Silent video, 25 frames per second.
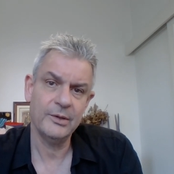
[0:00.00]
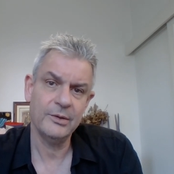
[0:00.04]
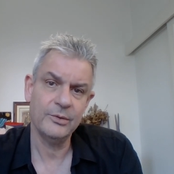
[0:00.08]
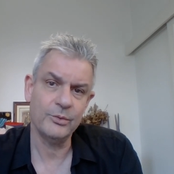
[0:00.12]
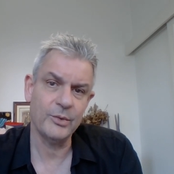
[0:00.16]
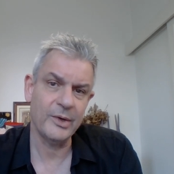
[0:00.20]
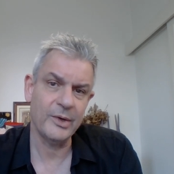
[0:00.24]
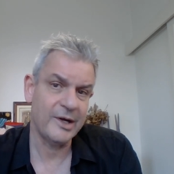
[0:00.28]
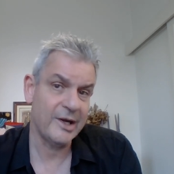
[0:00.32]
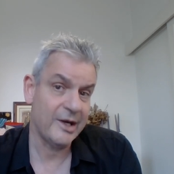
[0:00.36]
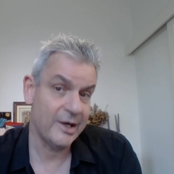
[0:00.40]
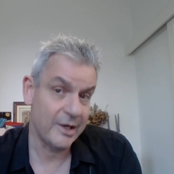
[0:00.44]

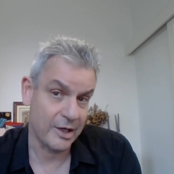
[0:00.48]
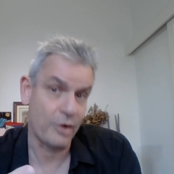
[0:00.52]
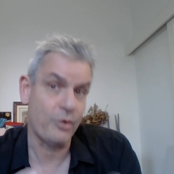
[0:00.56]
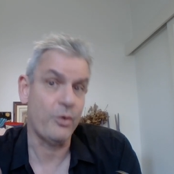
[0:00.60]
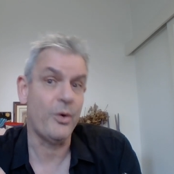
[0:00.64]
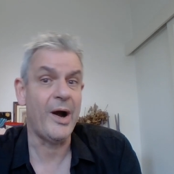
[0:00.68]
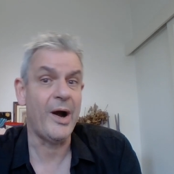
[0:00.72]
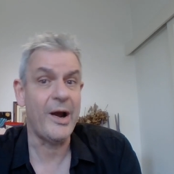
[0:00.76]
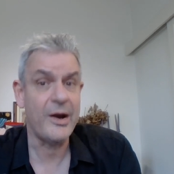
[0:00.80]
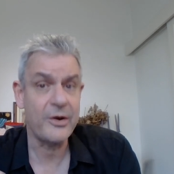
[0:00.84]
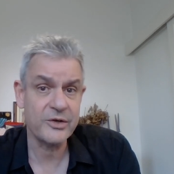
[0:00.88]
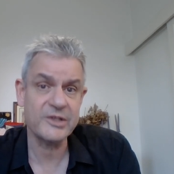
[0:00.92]
when he
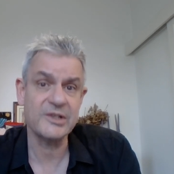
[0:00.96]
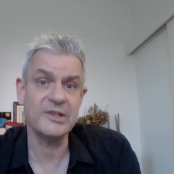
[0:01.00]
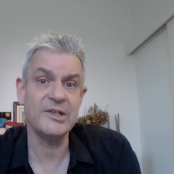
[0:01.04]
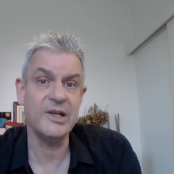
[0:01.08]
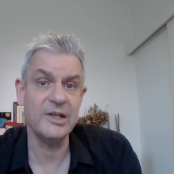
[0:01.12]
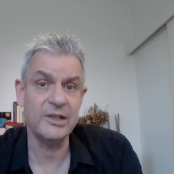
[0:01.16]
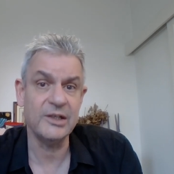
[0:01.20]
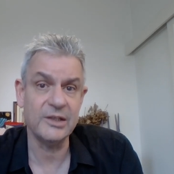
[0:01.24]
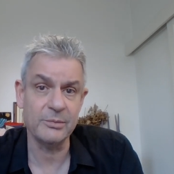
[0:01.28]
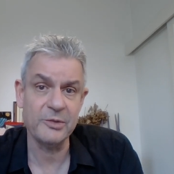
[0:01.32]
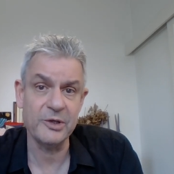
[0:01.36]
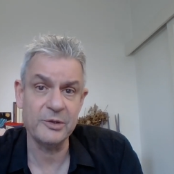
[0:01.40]
acquires an
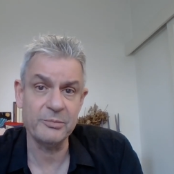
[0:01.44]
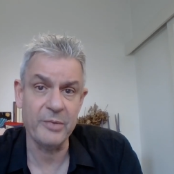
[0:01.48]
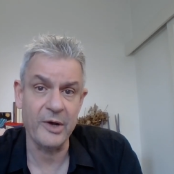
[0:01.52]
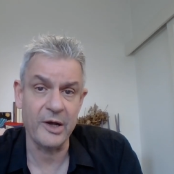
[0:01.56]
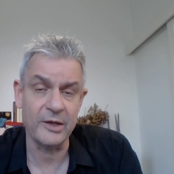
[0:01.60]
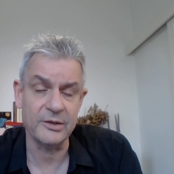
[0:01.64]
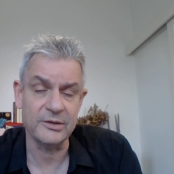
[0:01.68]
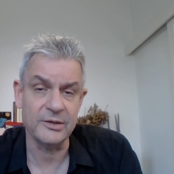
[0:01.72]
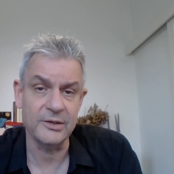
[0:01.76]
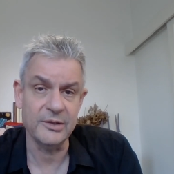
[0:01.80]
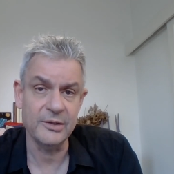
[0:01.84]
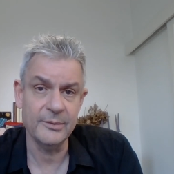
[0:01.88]
intimate
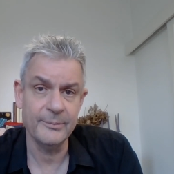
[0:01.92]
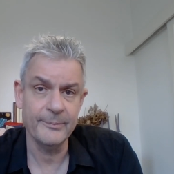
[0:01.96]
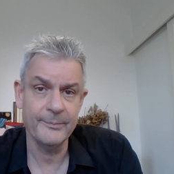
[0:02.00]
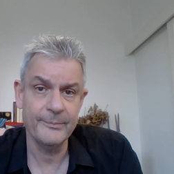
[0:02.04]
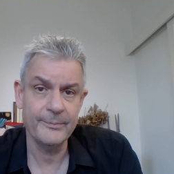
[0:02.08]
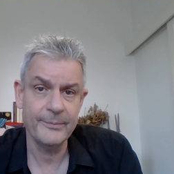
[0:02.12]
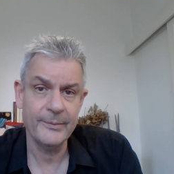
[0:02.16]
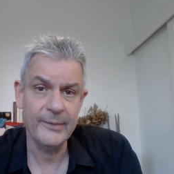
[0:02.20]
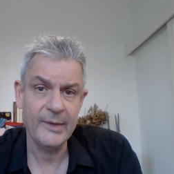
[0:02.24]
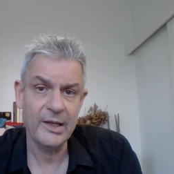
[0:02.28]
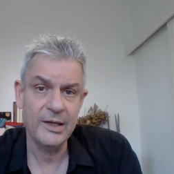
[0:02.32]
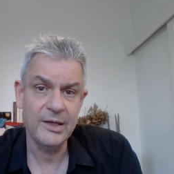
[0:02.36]
partner,
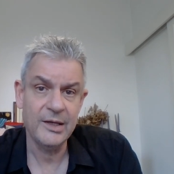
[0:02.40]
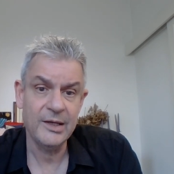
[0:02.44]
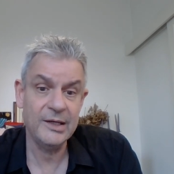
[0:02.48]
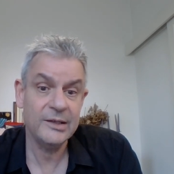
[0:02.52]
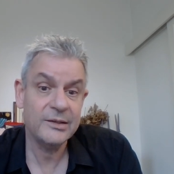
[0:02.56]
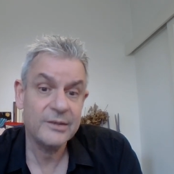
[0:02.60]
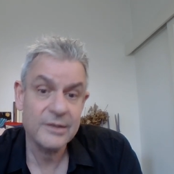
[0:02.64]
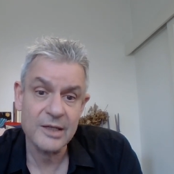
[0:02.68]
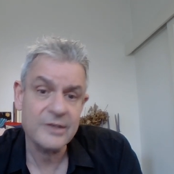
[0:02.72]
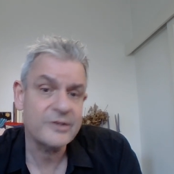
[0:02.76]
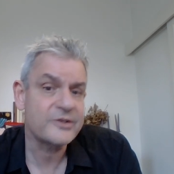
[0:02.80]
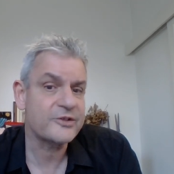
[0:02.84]

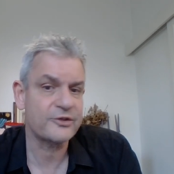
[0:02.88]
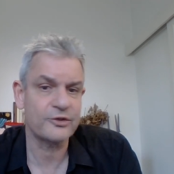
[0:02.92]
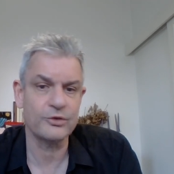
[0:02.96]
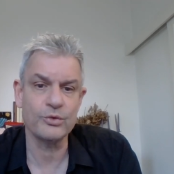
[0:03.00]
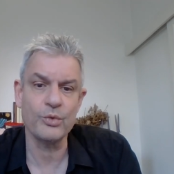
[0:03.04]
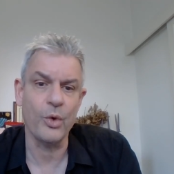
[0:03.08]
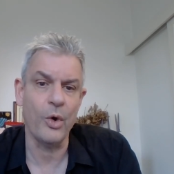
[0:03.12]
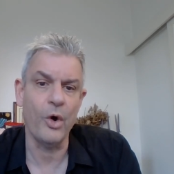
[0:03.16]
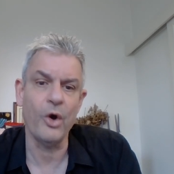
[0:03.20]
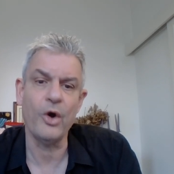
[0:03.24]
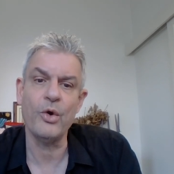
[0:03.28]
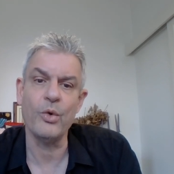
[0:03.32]
he tends to
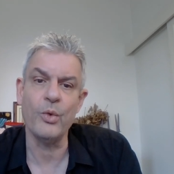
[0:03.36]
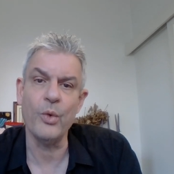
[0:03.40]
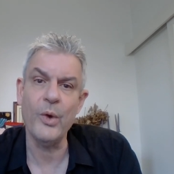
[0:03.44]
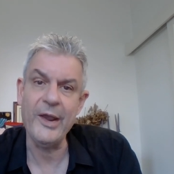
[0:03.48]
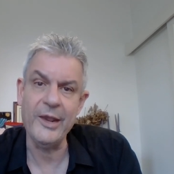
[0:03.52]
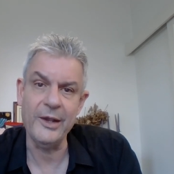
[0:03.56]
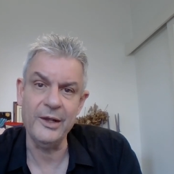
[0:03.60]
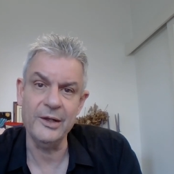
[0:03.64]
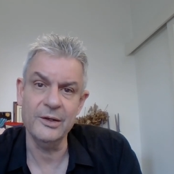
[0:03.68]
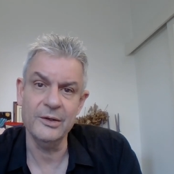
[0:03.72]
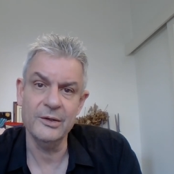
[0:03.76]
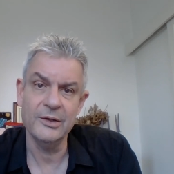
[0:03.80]
walk
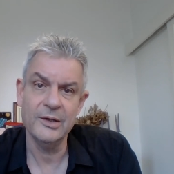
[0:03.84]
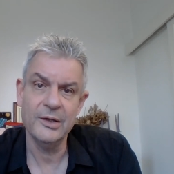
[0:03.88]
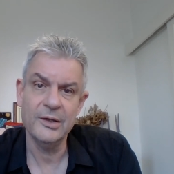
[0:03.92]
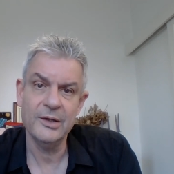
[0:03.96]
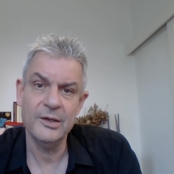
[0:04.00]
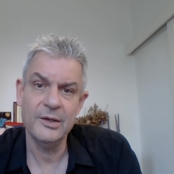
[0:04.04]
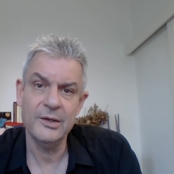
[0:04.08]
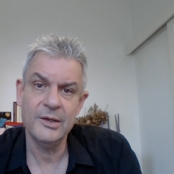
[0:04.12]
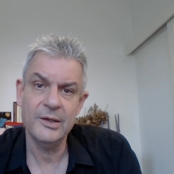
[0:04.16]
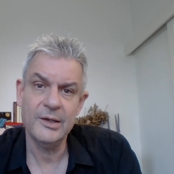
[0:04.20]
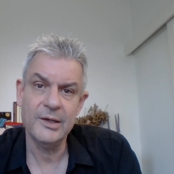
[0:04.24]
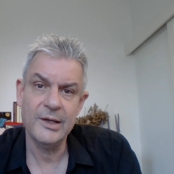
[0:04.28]
away
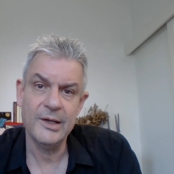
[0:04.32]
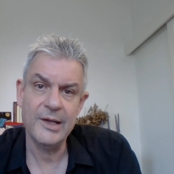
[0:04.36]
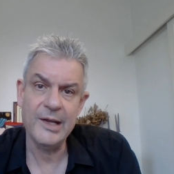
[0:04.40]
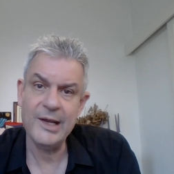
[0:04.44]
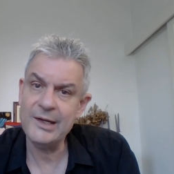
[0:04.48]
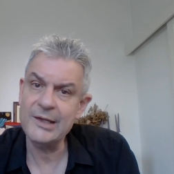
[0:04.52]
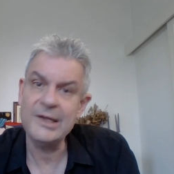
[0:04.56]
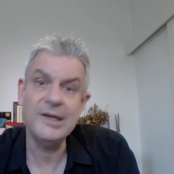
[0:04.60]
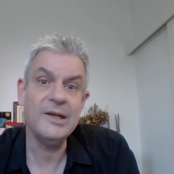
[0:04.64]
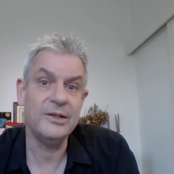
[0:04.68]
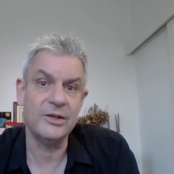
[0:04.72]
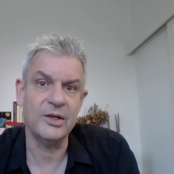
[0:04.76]

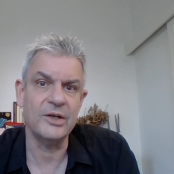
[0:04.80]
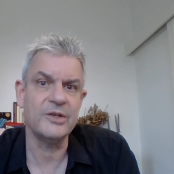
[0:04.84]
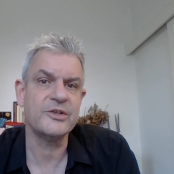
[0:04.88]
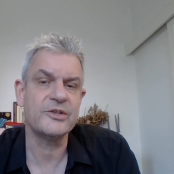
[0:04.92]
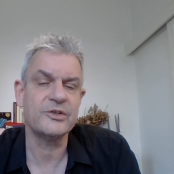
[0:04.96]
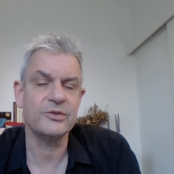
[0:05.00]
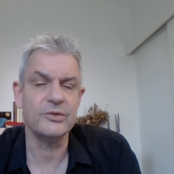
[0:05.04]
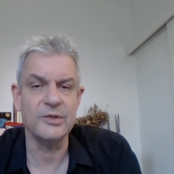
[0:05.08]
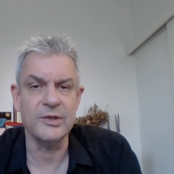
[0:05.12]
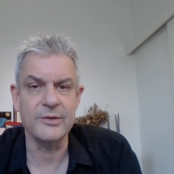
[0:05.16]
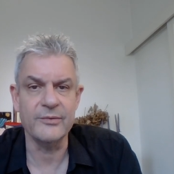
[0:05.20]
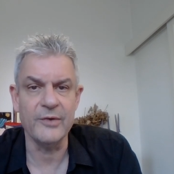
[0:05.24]
and he
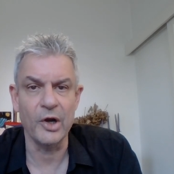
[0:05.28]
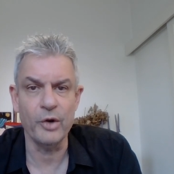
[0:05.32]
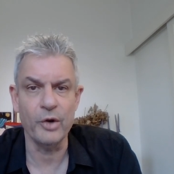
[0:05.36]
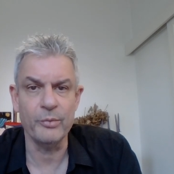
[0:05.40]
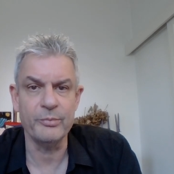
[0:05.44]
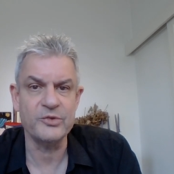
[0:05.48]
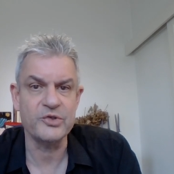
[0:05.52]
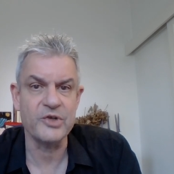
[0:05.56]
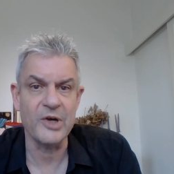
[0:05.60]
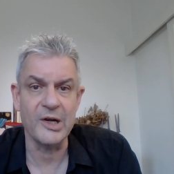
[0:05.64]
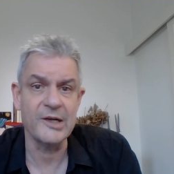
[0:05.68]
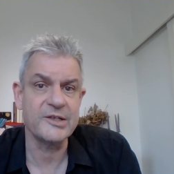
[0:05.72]
tends to
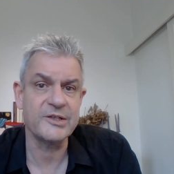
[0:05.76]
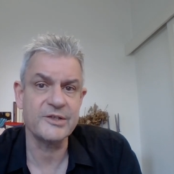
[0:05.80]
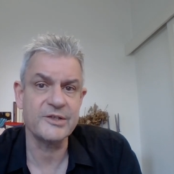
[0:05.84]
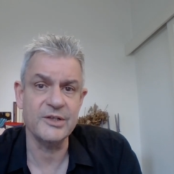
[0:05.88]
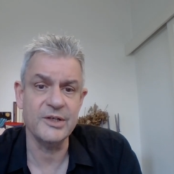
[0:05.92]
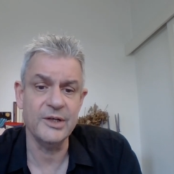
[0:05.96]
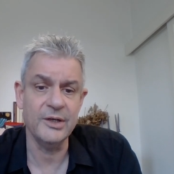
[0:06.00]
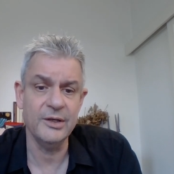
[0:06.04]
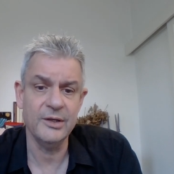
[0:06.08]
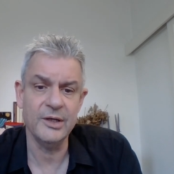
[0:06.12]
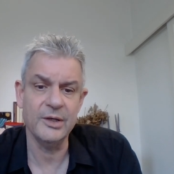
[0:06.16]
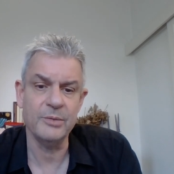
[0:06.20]
develop
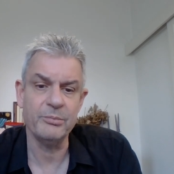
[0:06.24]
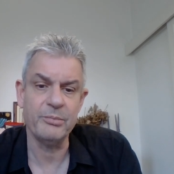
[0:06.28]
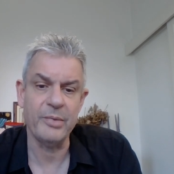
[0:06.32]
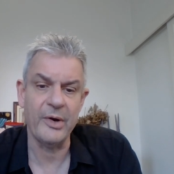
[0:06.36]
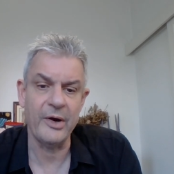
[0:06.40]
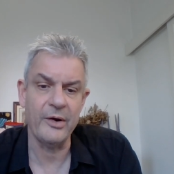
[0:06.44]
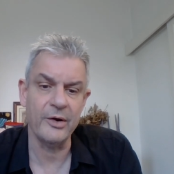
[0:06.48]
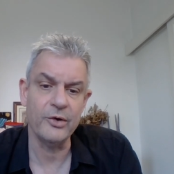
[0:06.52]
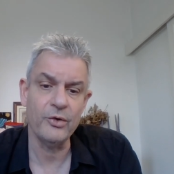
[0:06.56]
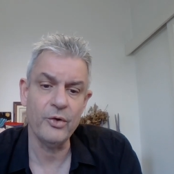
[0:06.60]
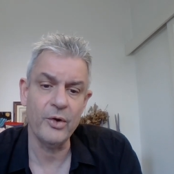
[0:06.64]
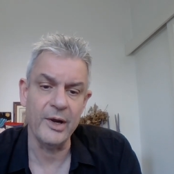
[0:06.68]
jealousy and
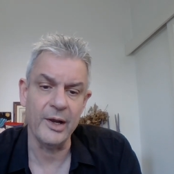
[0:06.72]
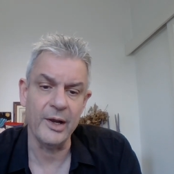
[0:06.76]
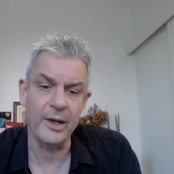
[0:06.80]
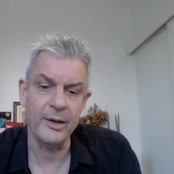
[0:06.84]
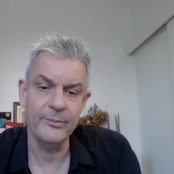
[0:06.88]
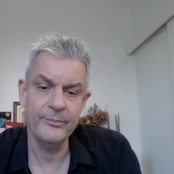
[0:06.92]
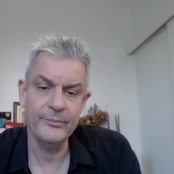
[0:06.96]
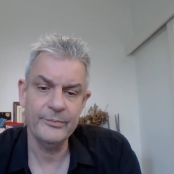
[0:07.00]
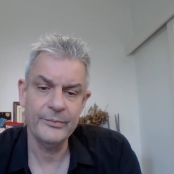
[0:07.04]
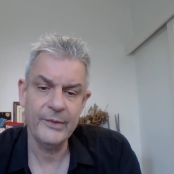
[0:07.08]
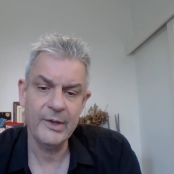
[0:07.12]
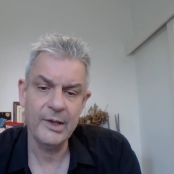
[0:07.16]

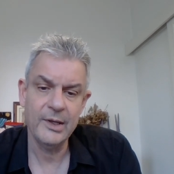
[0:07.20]
paranoia.